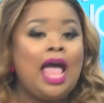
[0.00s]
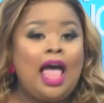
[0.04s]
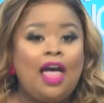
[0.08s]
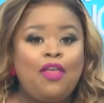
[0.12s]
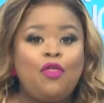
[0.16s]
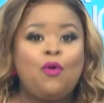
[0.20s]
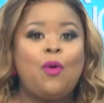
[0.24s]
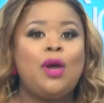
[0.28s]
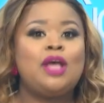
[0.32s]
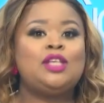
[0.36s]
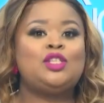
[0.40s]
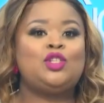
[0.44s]

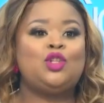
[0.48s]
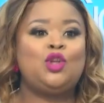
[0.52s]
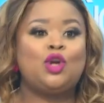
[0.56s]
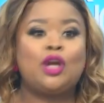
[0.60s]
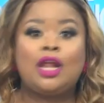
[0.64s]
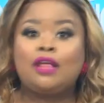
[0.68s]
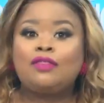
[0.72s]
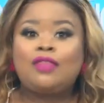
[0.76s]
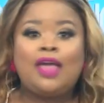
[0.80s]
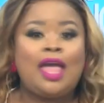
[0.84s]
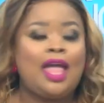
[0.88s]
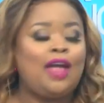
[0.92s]
Otherwise, you
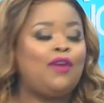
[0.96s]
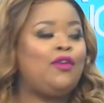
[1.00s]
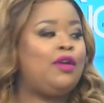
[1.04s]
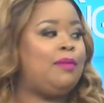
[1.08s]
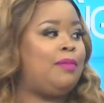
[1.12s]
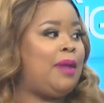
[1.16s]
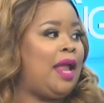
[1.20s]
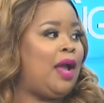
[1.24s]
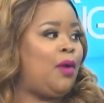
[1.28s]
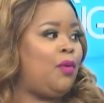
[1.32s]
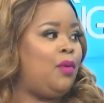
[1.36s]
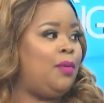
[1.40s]
look like the angry
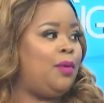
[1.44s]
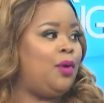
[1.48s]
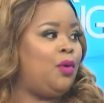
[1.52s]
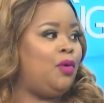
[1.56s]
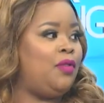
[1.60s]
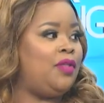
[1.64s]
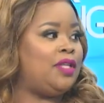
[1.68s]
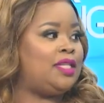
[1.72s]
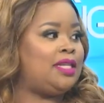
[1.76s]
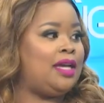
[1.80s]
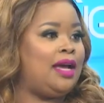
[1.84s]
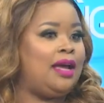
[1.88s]
black woman
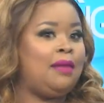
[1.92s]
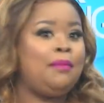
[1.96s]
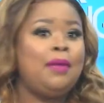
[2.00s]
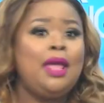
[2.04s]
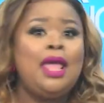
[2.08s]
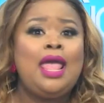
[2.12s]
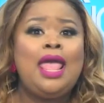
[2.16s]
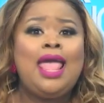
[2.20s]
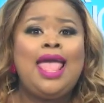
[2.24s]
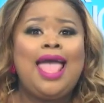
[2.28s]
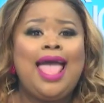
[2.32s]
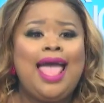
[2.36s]
all the time.
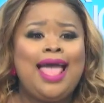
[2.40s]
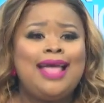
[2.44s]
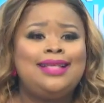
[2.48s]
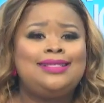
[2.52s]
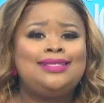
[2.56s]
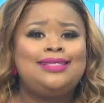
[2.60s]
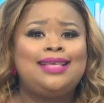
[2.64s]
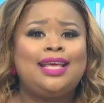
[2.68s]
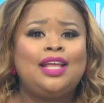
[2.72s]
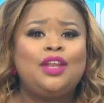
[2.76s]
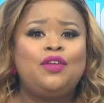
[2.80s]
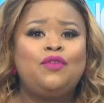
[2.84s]

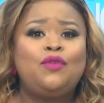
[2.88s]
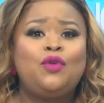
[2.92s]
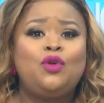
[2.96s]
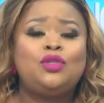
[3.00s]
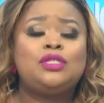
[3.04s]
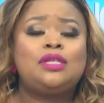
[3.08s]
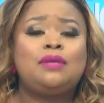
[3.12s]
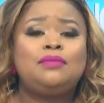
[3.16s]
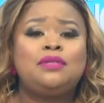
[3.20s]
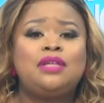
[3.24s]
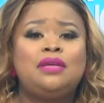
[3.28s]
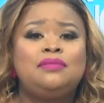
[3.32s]
And second of
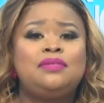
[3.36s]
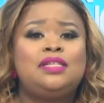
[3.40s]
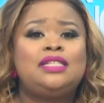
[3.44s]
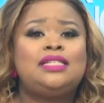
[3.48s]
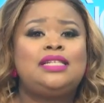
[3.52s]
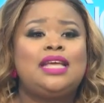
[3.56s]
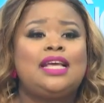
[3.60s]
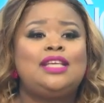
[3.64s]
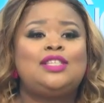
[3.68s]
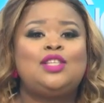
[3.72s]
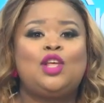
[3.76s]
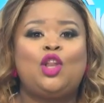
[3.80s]
all, sometimes
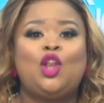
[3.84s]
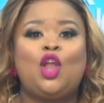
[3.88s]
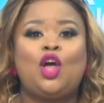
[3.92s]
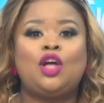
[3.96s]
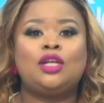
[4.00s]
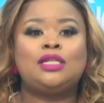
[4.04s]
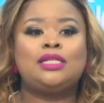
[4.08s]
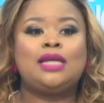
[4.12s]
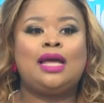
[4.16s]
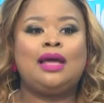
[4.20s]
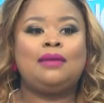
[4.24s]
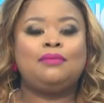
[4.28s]
it takes a
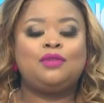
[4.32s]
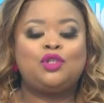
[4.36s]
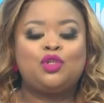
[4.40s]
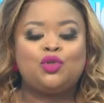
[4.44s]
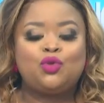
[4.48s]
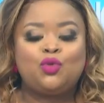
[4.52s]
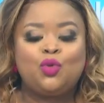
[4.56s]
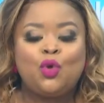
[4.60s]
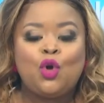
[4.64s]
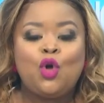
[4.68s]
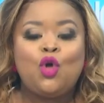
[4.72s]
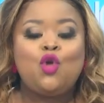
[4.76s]
long time
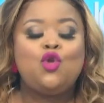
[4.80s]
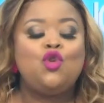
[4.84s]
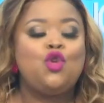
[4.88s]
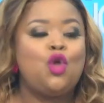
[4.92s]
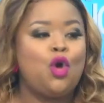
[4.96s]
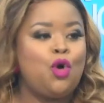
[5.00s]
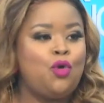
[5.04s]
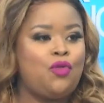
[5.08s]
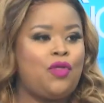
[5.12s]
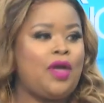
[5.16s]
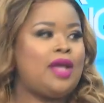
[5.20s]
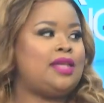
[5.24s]
to
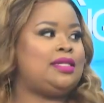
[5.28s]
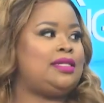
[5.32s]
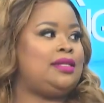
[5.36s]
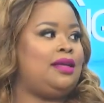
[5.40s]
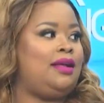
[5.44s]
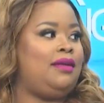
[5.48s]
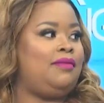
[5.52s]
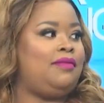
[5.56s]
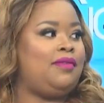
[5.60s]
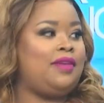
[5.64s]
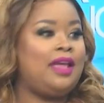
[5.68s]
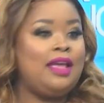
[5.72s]
know
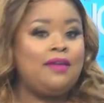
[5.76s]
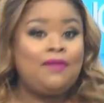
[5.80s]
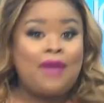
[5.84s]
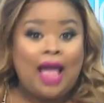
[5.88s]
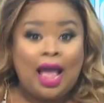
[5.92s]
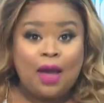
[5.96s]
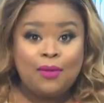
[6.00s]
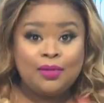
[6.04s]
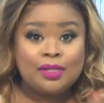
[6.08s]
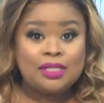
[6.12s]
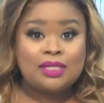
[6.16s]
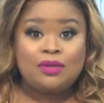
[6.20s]
thyself.
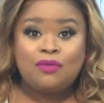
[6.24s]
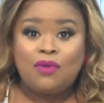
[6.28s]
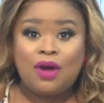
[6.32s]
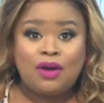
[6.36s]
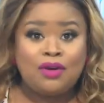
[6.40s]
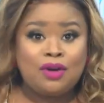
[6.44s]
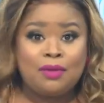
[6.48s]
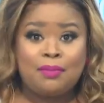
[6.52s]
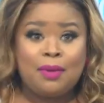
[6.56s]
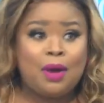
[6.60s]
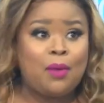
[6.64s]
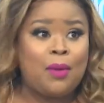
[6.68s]
If I was
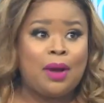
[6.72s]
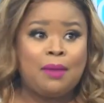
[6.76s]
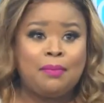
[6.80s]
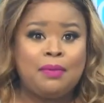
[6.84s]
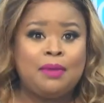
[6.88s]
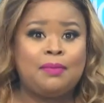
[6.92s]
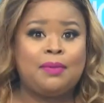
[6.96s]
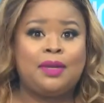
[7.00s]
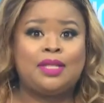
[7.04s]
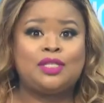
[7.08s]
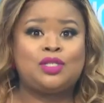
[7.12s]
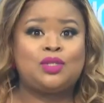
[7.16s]
surrounded by white
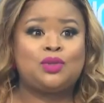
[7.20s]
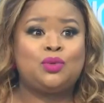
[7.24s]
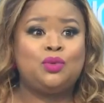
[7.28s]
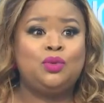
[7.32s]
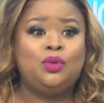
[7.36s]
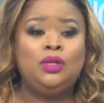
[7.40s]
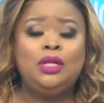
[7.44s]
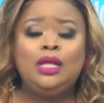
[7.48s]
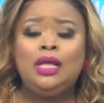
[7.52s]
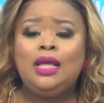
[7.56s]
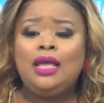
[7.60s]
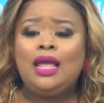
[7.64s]
people at
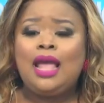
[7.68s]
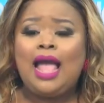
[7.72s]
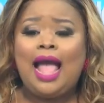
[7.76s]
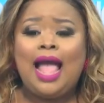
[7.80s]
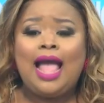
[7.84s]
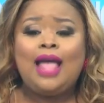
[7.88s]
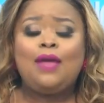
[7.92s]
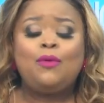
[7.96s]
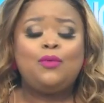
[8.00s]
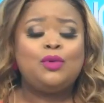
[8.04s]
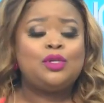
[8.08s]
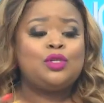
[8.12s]
school,
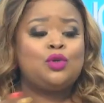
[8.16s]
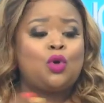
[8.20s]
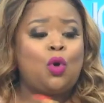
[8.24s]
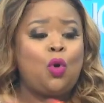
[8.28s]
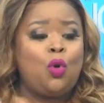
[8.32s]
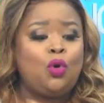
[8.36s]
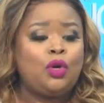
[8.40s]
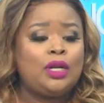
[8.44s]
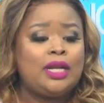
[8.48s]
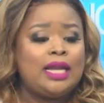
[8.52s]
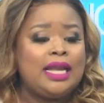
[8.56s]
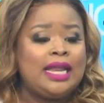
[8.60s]
I was
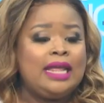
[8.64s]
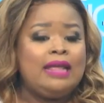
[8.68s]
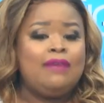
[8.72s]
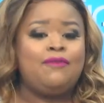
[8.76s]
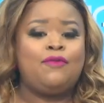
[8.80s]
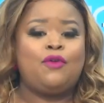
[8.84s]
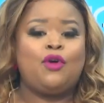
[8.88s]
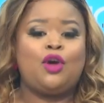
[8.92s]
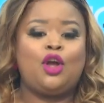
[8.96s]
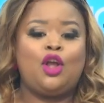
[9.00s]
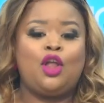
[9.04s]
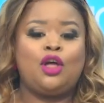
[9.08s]
called Lee
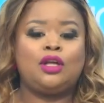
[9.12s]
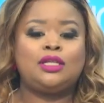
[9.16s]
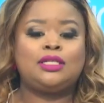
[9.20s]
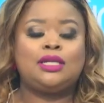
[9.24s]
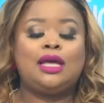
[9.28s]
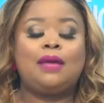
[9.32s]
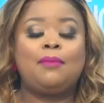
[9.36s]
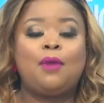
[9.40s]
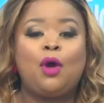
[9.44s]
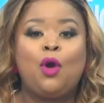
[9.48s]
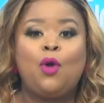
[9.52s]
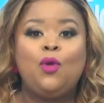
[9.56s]
for a long
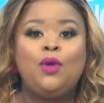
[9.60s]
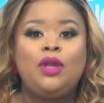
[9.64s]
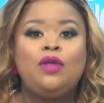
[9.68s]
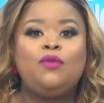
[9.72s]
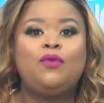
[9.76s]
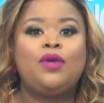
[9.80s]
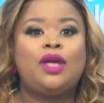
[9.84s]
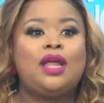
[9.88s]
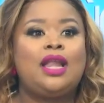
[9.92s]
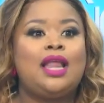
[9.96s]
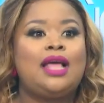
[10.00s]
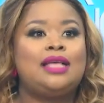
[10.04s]
time. I only
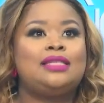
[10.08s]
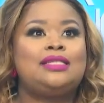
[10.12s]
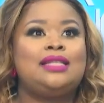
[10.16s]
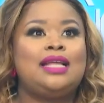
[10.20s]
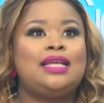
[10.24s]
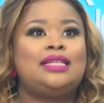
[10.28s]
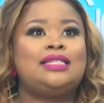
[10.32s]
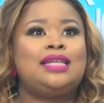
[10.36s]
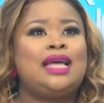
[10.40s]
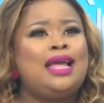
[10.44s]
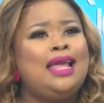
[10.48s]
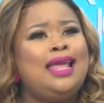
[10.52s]
realized
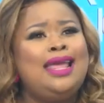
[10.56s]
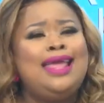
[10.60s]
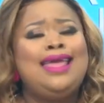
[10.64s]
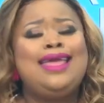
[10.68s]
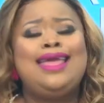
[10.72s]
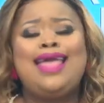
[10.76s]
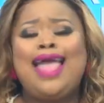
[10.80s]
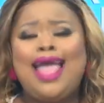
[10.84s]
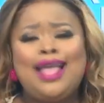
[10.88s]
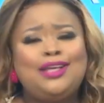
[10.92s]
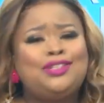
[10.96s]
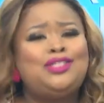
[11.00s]
later,
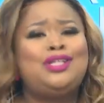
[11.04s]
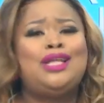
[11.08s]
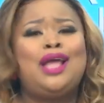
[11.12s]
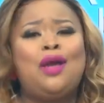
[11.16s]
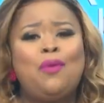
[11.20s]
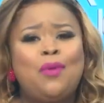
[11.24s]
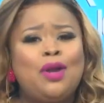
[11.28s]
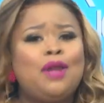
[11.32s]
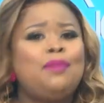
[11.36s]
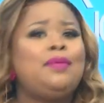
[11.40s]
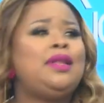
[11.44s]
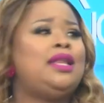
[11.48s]
actually,
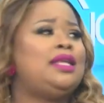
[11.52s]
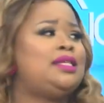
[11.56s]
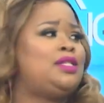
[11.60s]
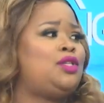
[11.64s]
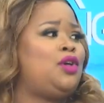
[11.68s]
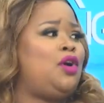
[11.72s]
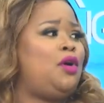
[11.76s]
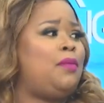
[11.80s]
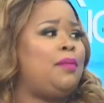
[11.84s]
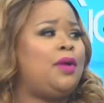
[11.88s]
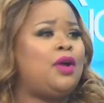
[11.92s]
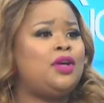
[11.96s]
I want to be
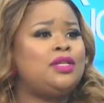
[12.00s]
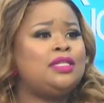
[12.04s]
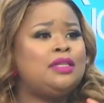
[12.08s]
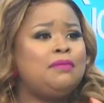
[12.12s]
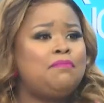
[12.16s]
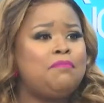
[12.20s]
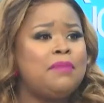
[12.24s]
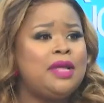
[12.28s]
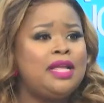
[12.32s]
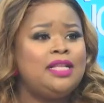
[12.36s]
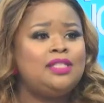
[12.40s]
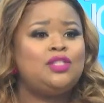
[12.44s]
Lesotho because
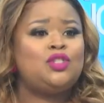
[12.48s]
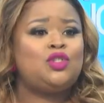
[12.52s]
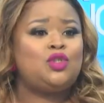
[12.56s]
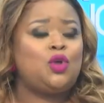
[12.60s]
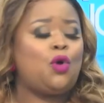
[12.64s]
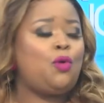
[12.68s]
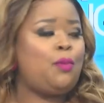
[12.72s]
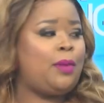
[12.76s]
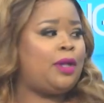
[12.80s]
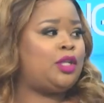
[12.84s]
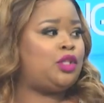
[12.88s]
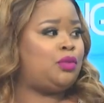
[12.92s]
it means
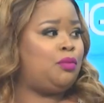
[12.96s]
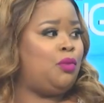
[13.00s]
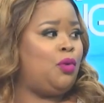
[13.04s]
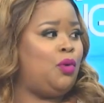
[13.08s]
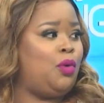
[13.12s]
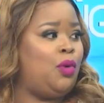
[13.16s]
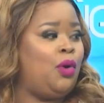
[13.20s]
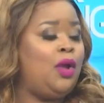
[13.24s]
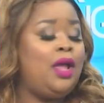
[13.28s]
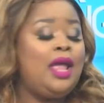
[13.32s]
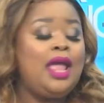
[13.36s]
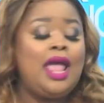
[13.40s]
so much
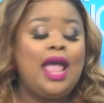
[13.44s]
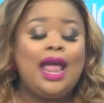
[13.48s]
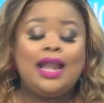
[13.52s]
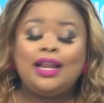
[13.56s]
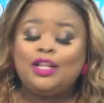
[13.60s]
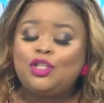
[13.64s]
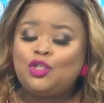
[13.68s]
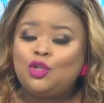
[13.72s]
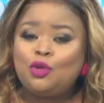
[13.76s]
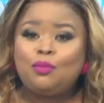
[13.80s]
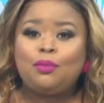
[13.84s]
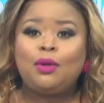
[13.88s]
more.
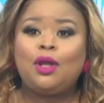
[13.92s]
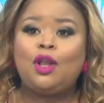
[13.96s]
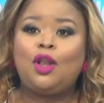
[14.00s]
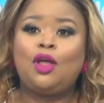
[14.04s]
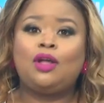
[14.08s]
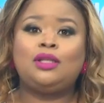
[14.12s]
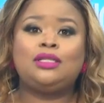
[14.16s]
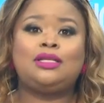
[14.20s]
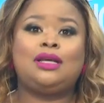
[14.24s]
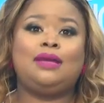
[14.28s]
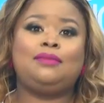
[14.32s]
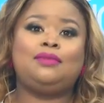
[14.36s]
And it took me a
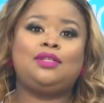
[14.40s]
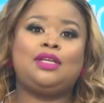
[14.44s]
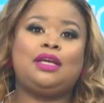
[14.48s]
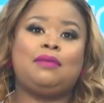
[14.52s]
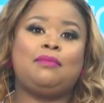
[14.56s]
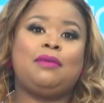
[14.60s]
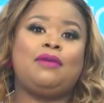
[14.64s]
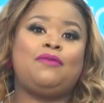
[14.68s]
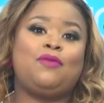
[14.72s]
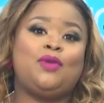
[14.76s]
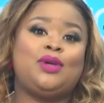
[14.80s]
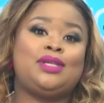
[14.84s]
long time to
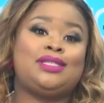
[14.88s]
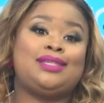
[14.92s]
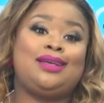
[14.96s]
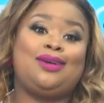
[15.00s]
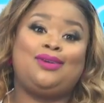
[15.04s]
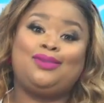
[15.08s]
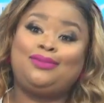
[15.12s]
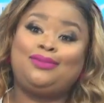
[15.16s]
get my voice out.